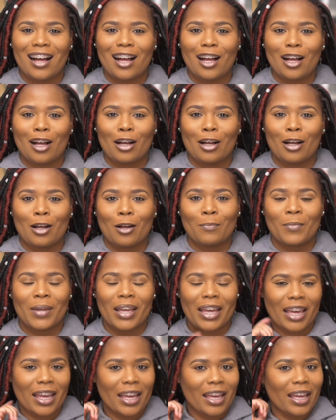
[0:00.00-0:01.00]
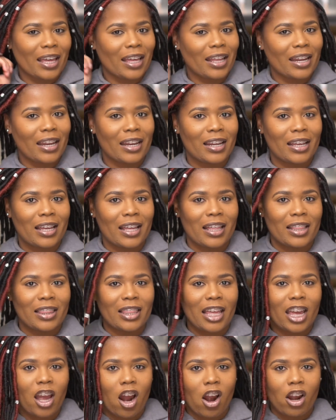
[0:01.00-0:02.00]
And
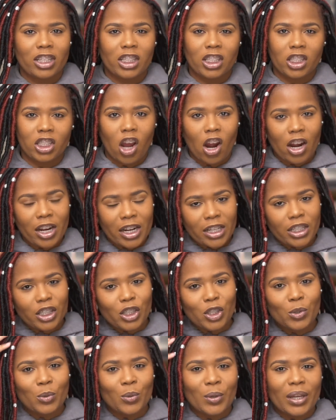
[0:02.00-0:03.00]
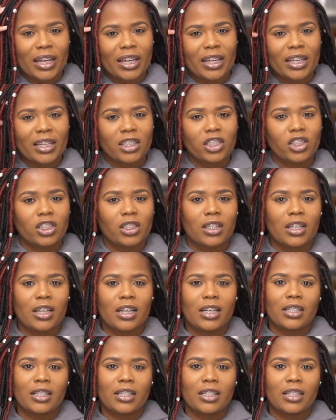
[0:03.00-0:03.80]
they are starting to itch.